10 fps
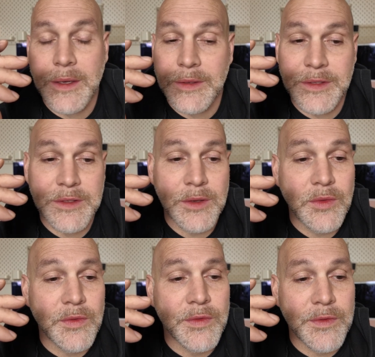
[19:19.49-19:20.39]

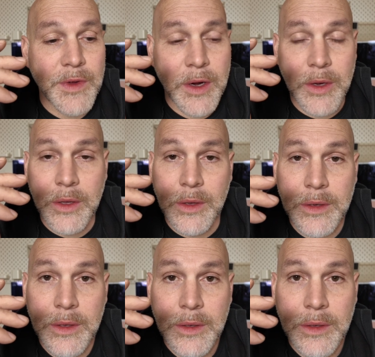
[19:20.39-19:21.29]
Still very good.
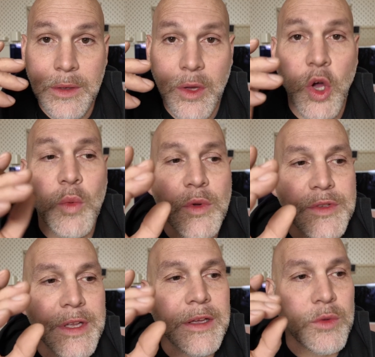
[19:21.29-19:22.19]

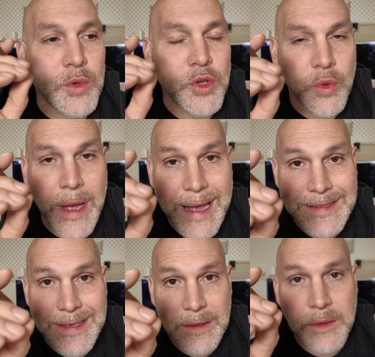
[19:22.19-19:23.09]
Almost like when you
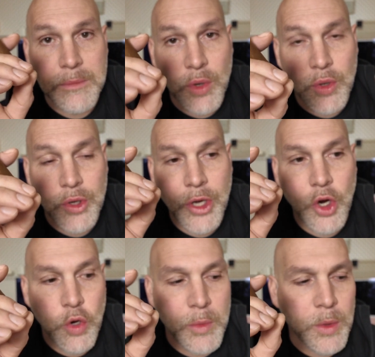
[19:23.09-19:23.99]
accidentally burn
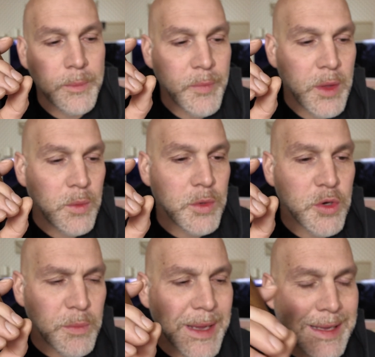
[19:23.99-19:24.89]
caramel when
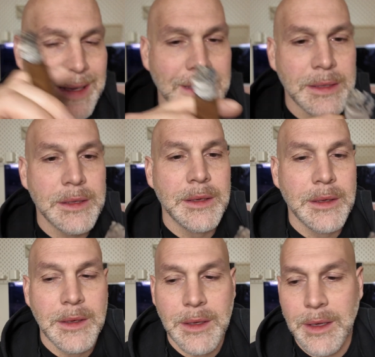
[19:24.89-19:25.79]
you're making it.
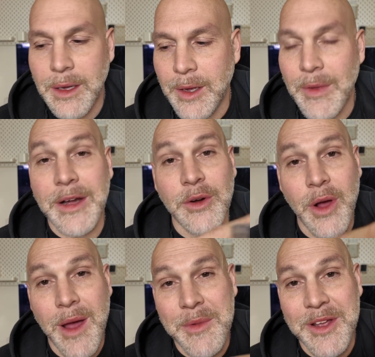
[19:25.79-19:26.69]
I don't
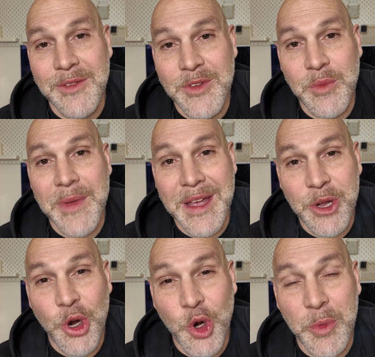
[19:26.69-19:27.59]
know how many of you make
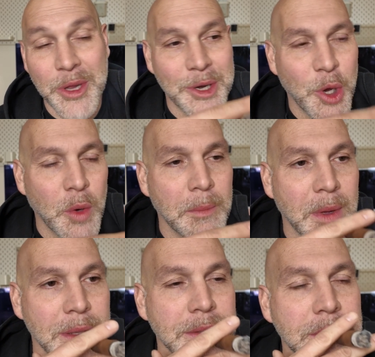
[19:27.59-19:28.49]
caramel at home,
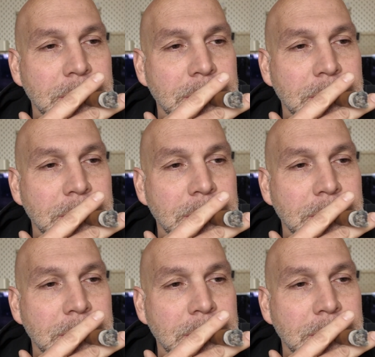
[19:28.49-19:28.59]
but